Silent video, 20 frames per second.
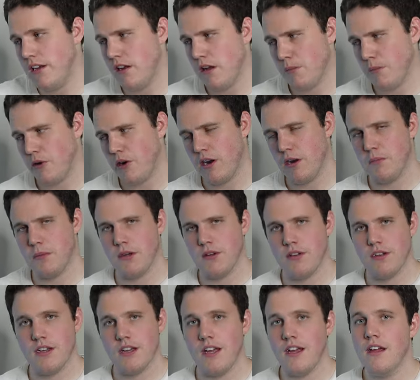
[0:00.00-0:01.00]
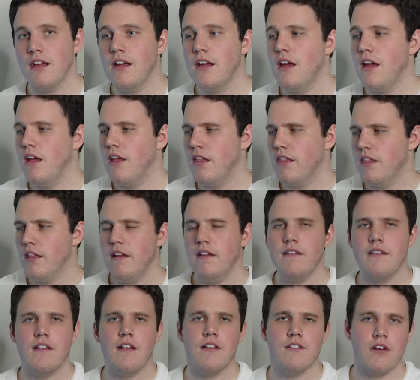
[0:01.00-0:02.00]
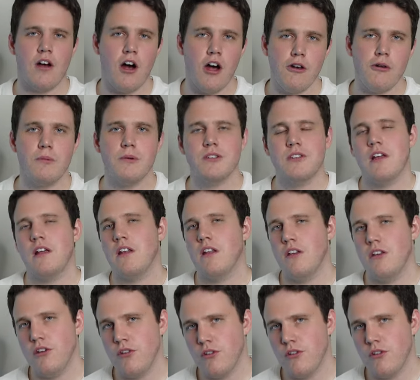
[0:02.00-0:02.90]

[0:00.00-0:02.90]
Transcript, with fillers: and upgradability. This is a 100%